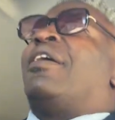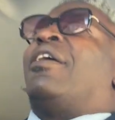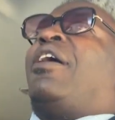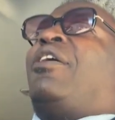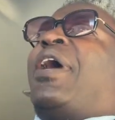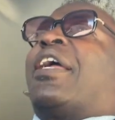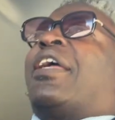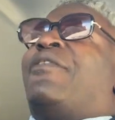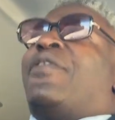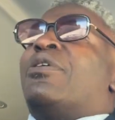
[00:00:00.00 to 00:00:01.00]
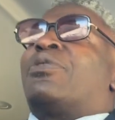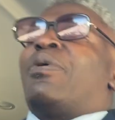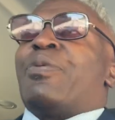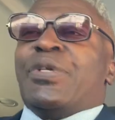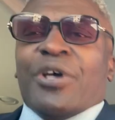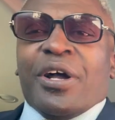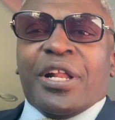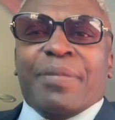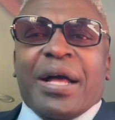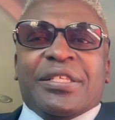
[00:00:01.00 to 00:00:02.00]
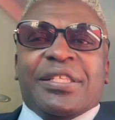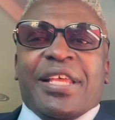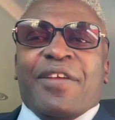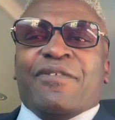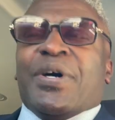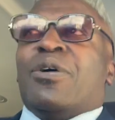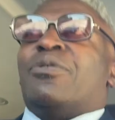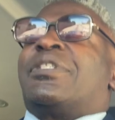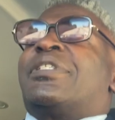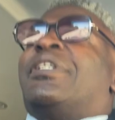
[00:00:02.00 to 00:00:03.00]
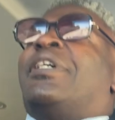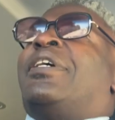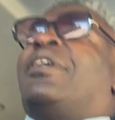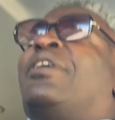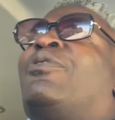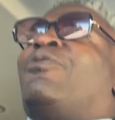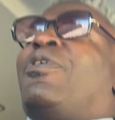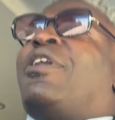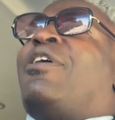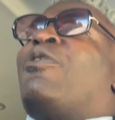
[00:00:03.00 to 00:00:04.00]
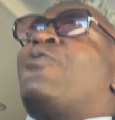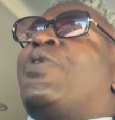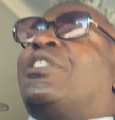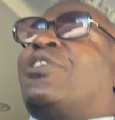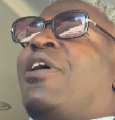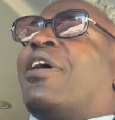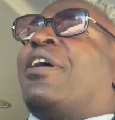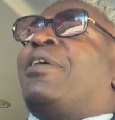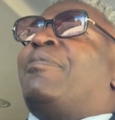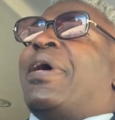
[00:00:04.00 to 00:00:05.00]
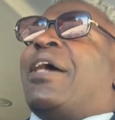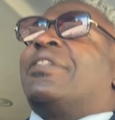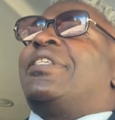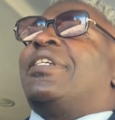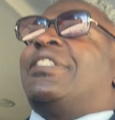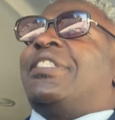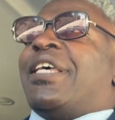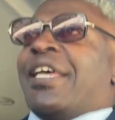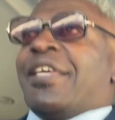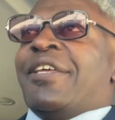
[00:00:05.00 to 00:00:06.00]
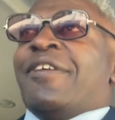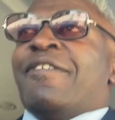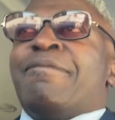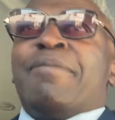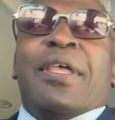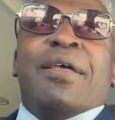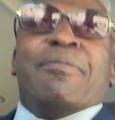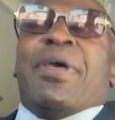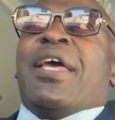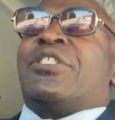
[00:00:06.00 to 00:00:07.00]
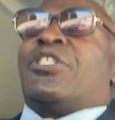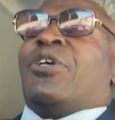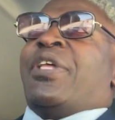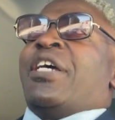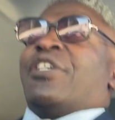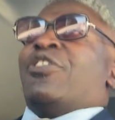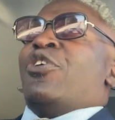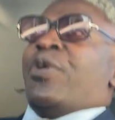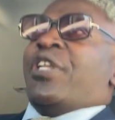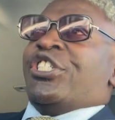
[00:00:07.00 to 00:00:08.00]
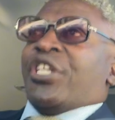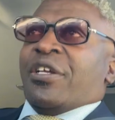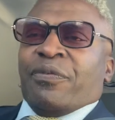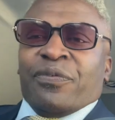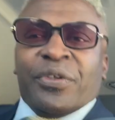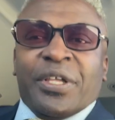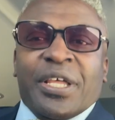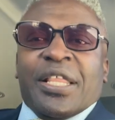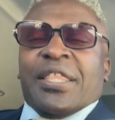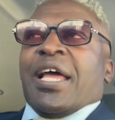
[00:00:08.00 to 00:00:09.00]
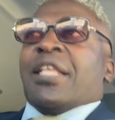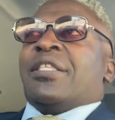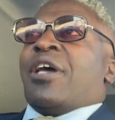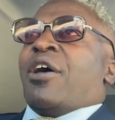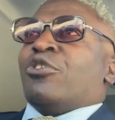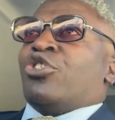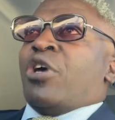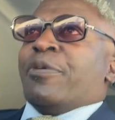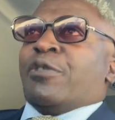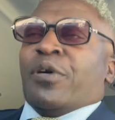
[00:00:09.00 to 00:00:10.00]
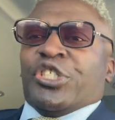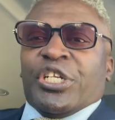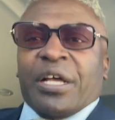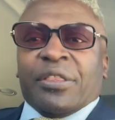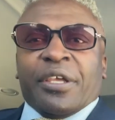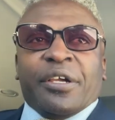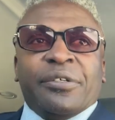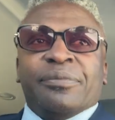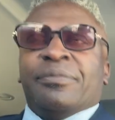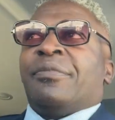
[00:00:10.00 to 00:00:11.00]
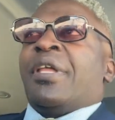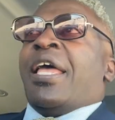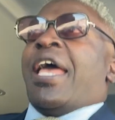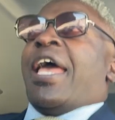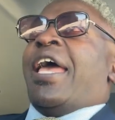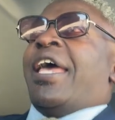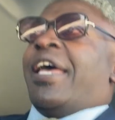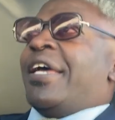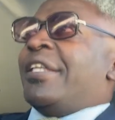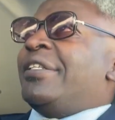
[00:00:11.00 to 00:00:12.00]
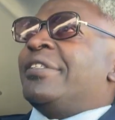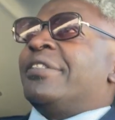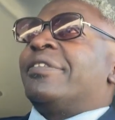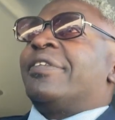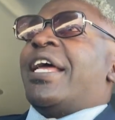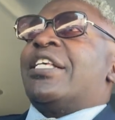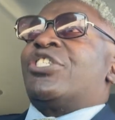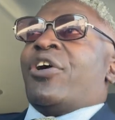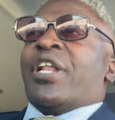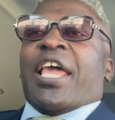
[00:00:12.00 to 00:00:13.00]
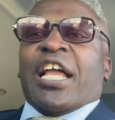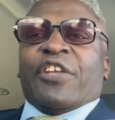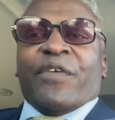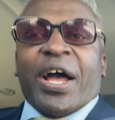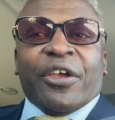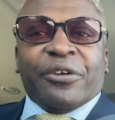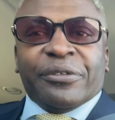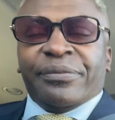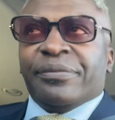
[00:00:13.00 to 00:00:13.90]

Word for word: All right, Ken, folks, what are we talking about today, folks? What are we talking about today? Man, so there's a new initiative that Donald Trump is pushing out there, and it's starting to catch fire.